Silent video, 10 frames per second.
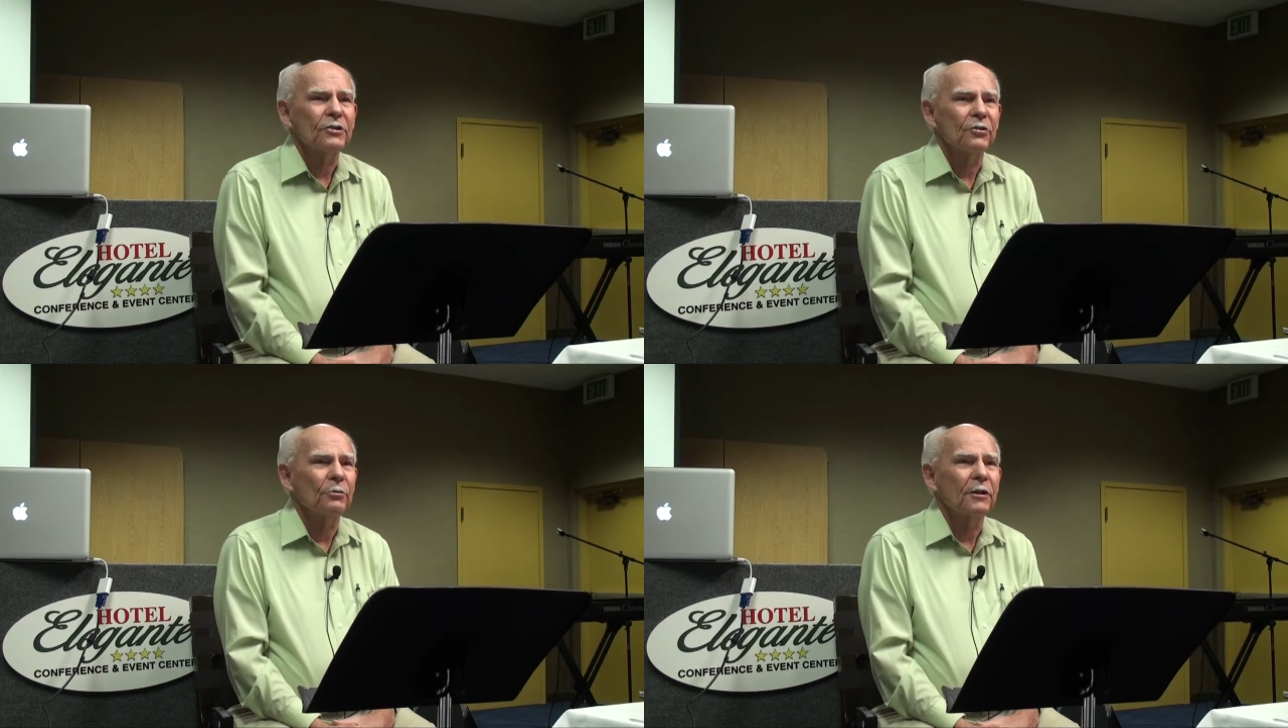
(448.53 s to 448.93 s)

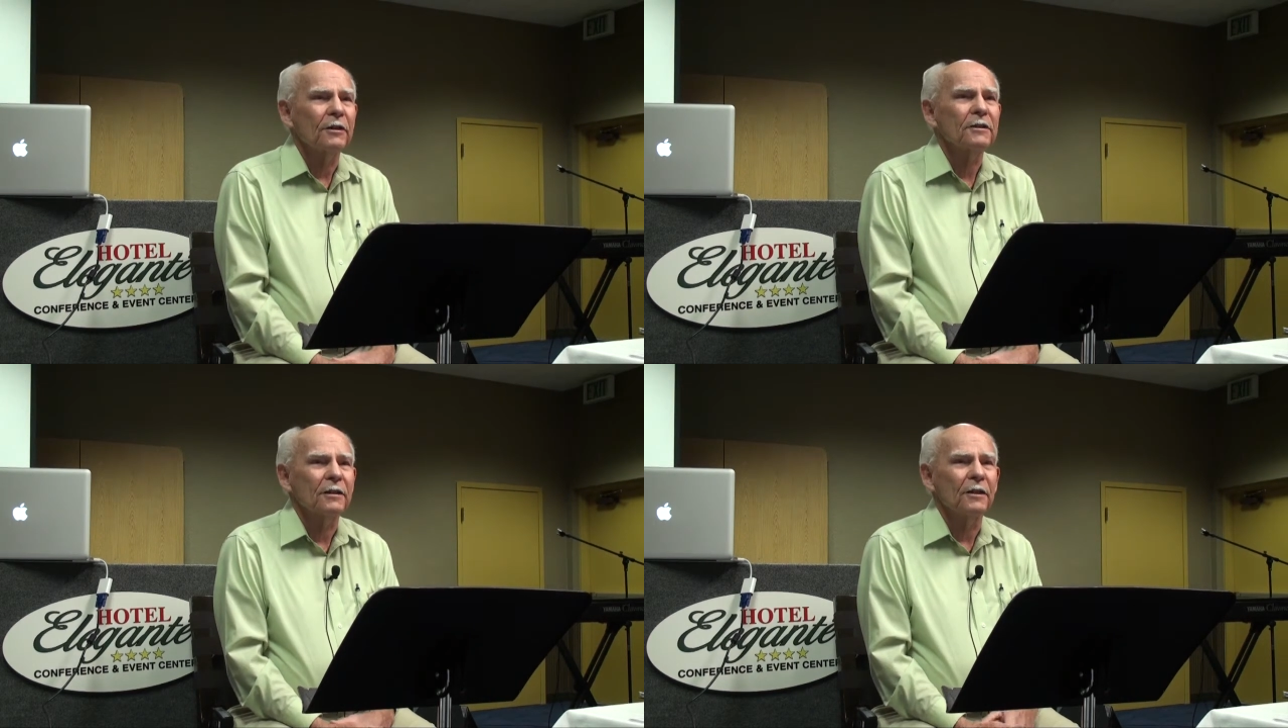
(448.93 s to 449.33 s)
Nobody
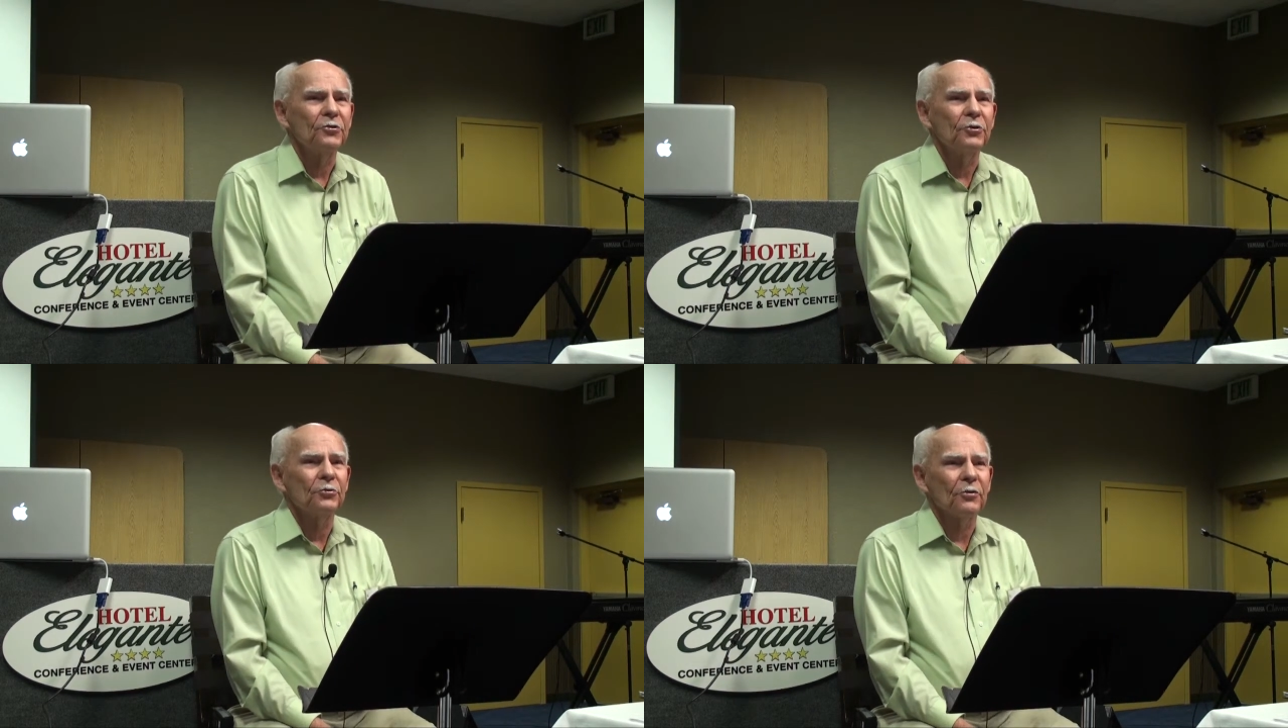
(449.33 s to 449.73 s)
had said,
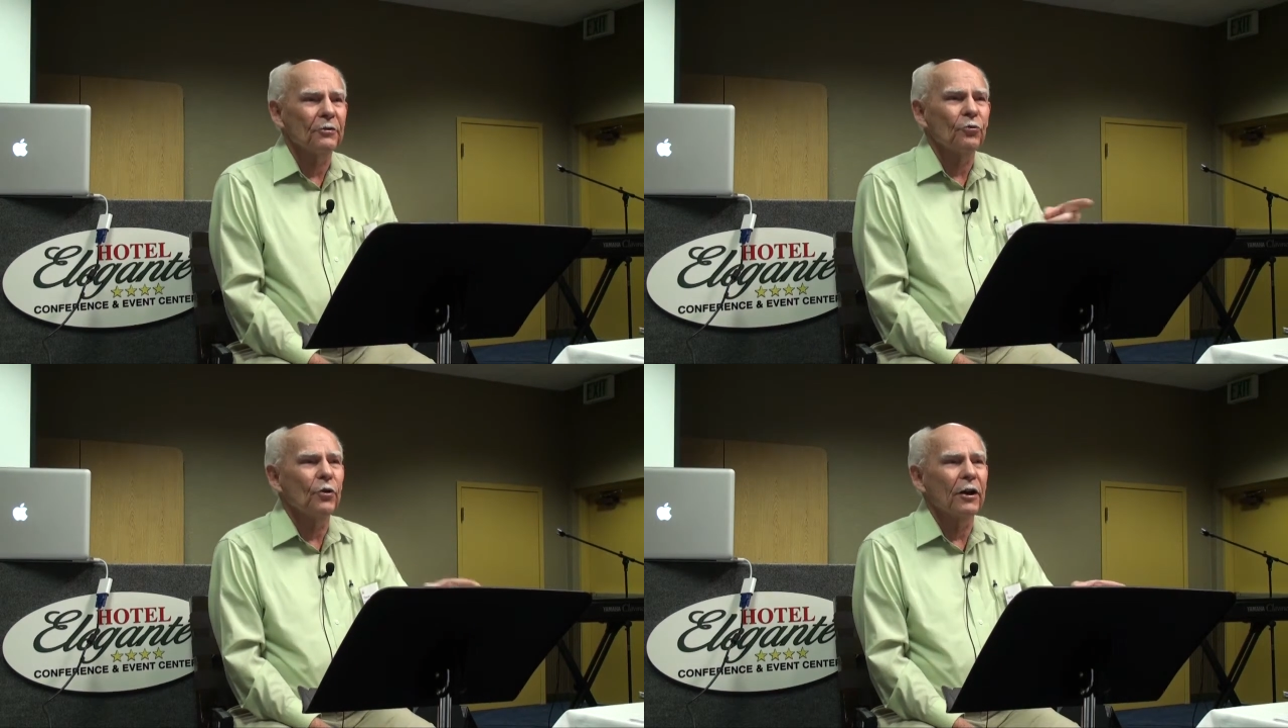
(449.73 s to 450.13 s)
you're the
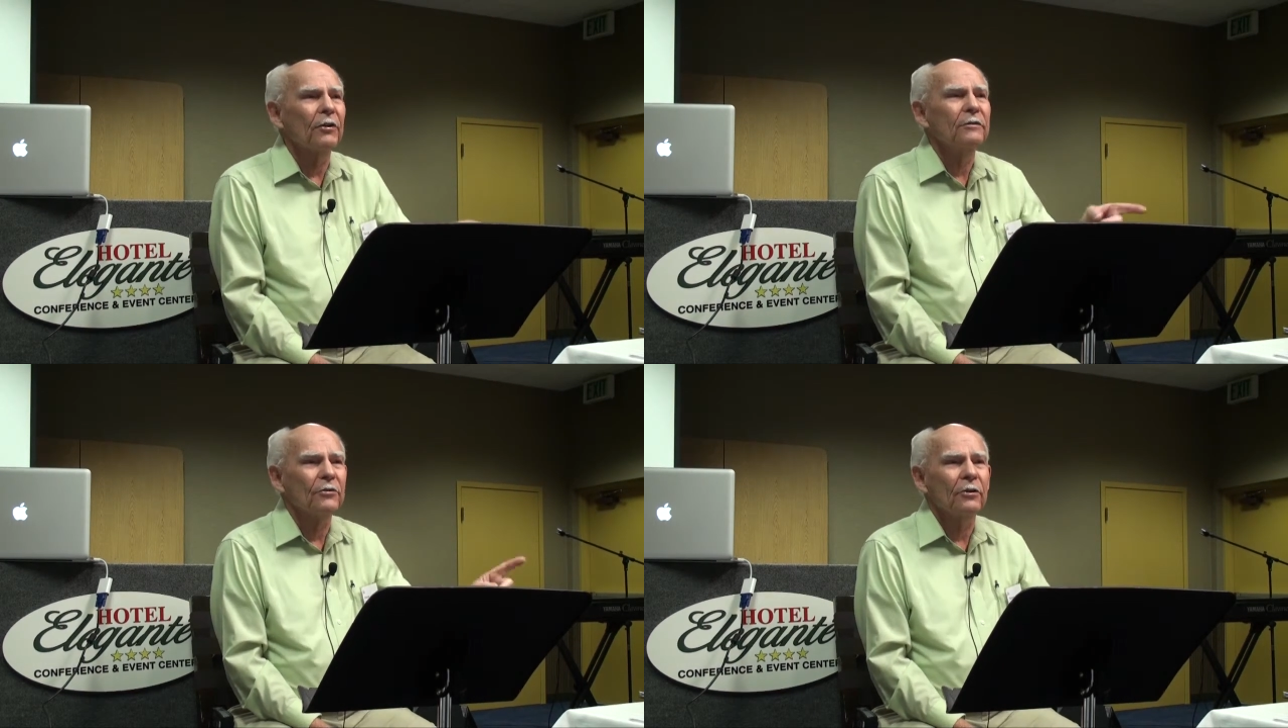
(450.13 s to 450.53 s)

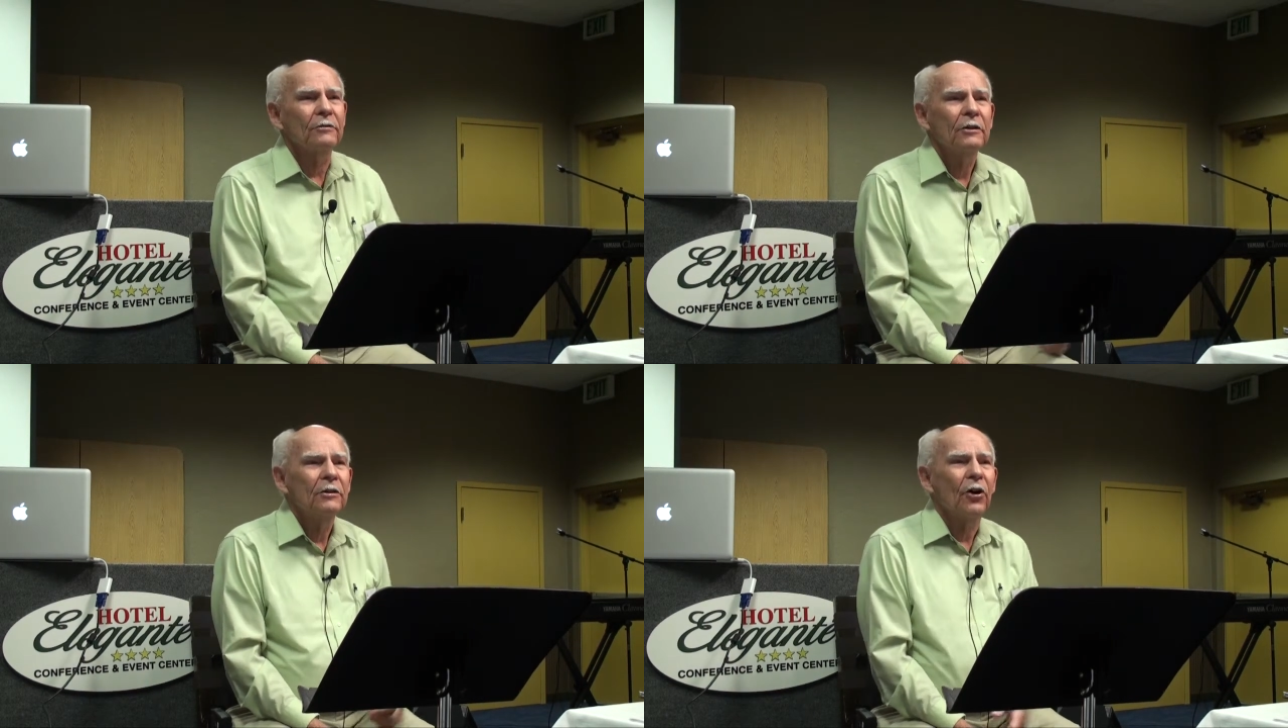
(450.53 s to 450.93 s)
one
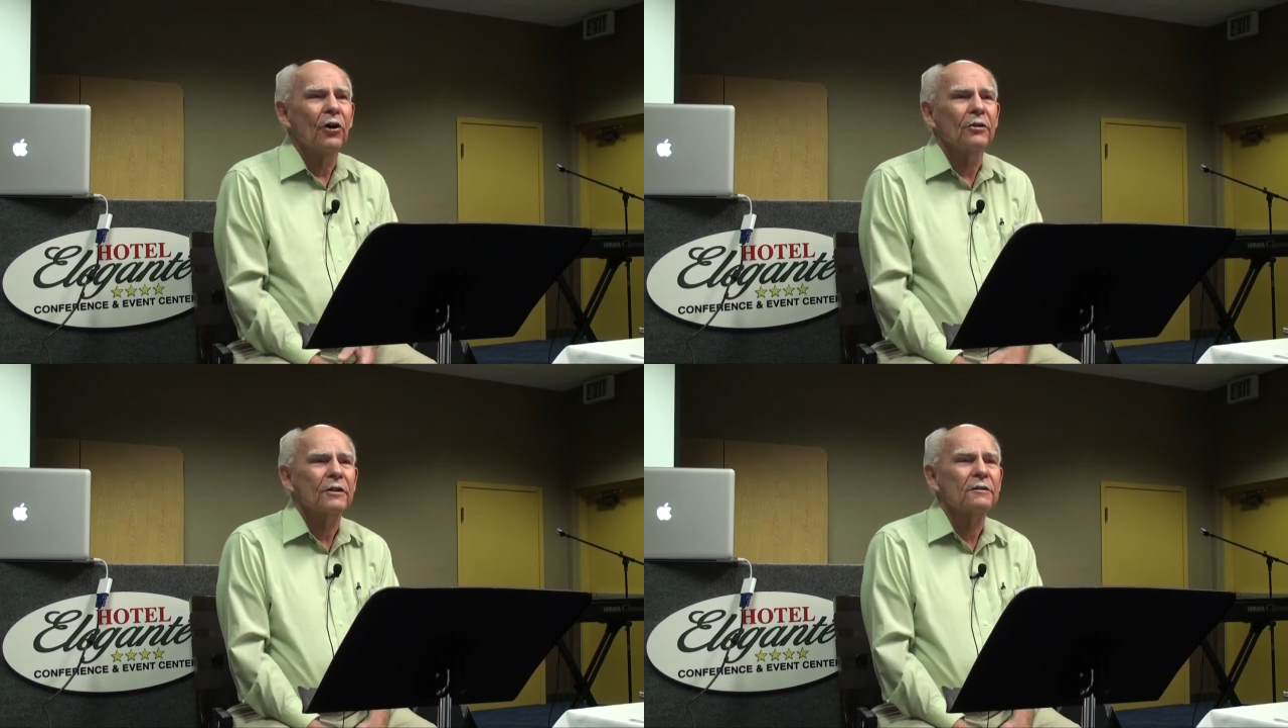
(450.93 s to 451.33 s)

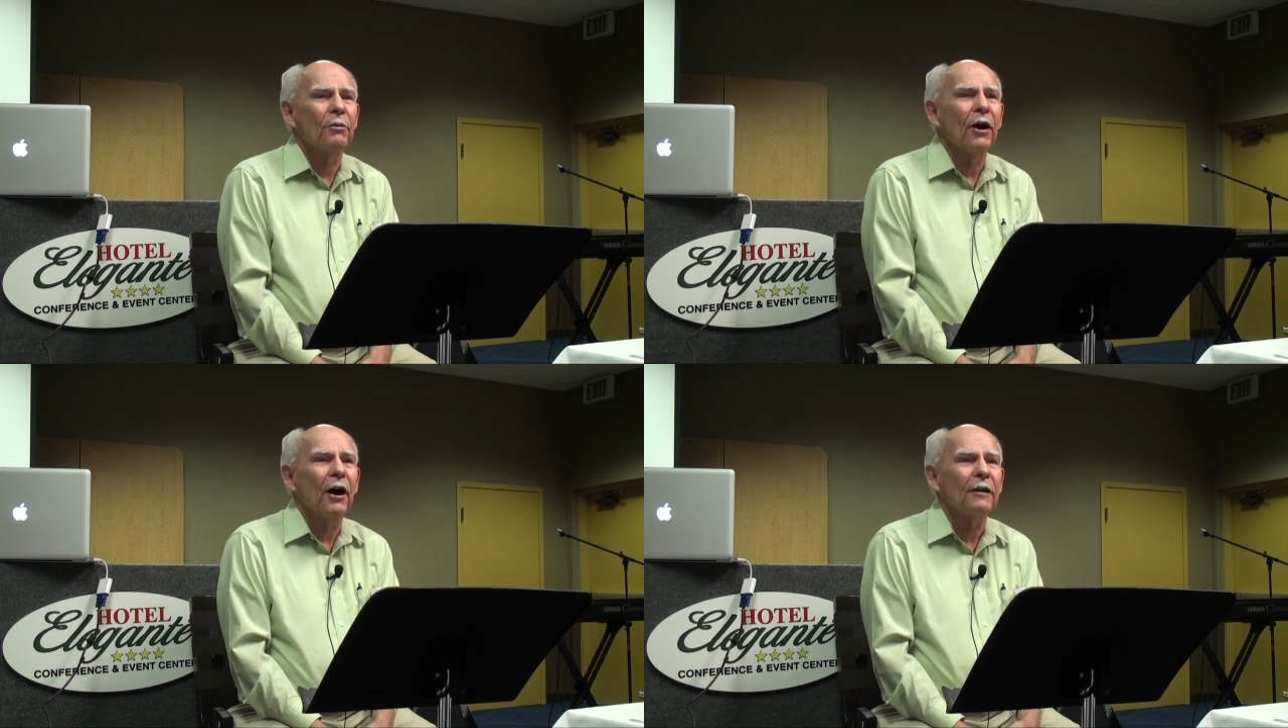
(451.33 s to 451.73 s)
on the
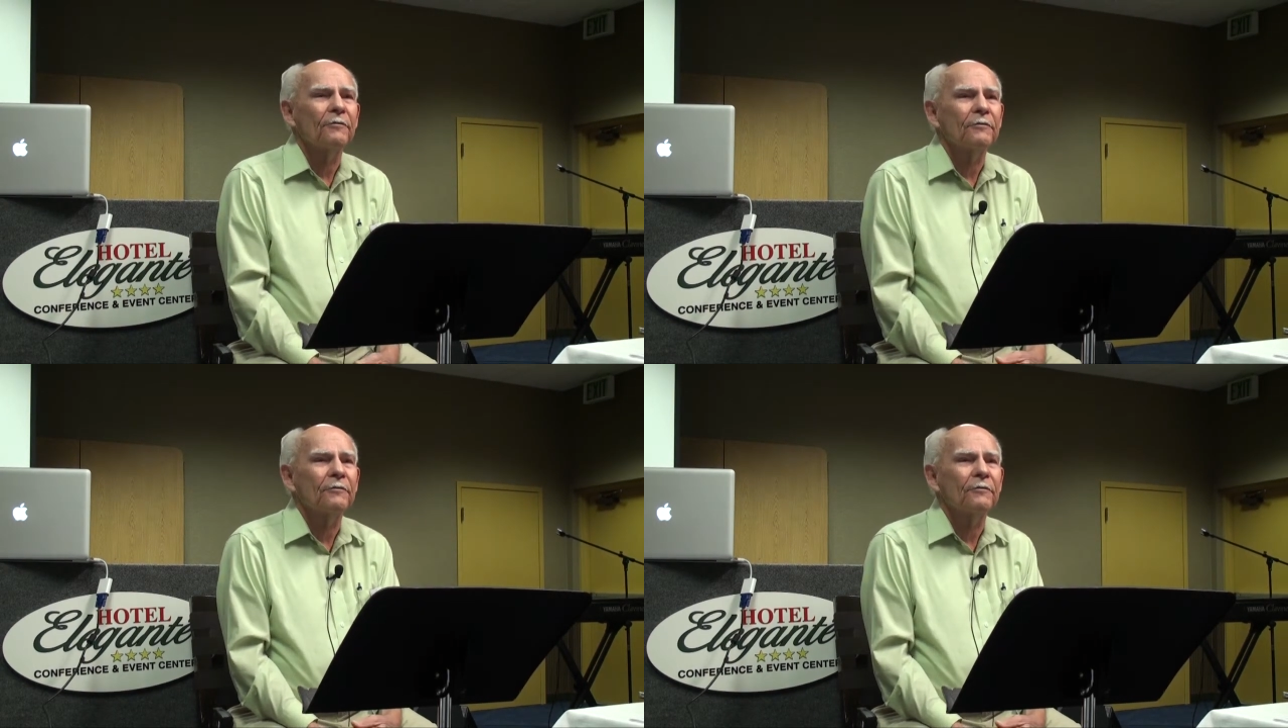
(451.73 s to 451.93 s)
spot.